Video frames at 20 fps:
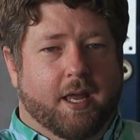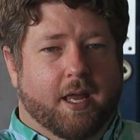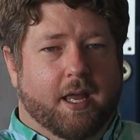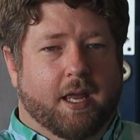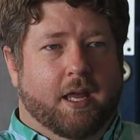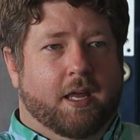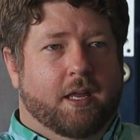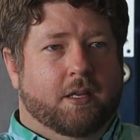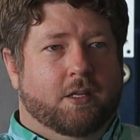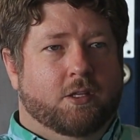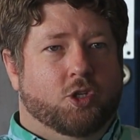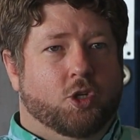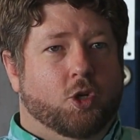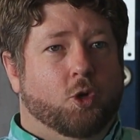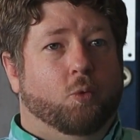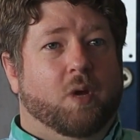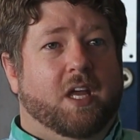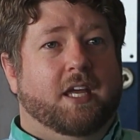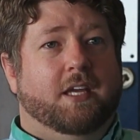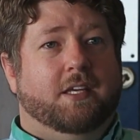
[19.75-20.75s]
in
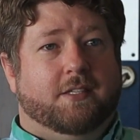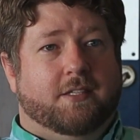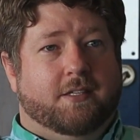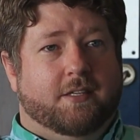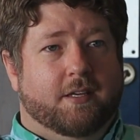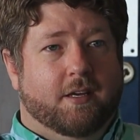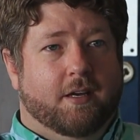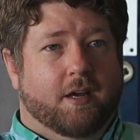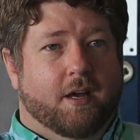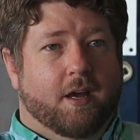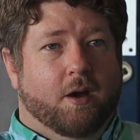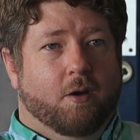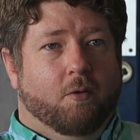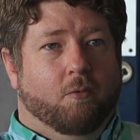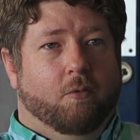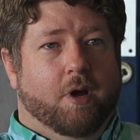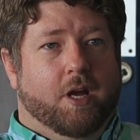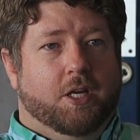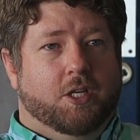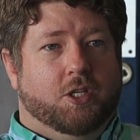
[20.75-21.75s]
2 weeks,
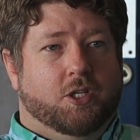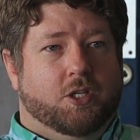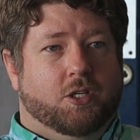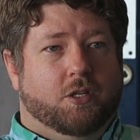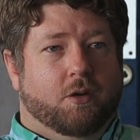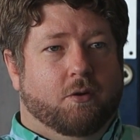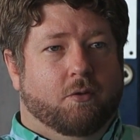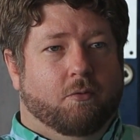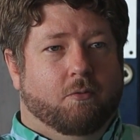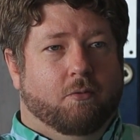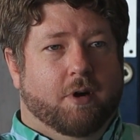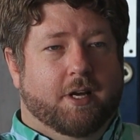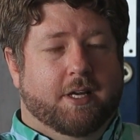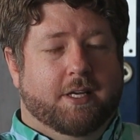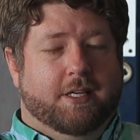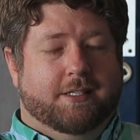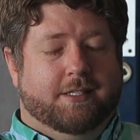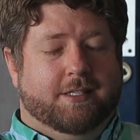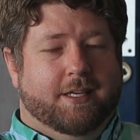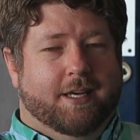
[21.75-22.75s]
which
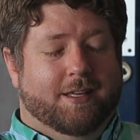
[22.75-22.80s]
was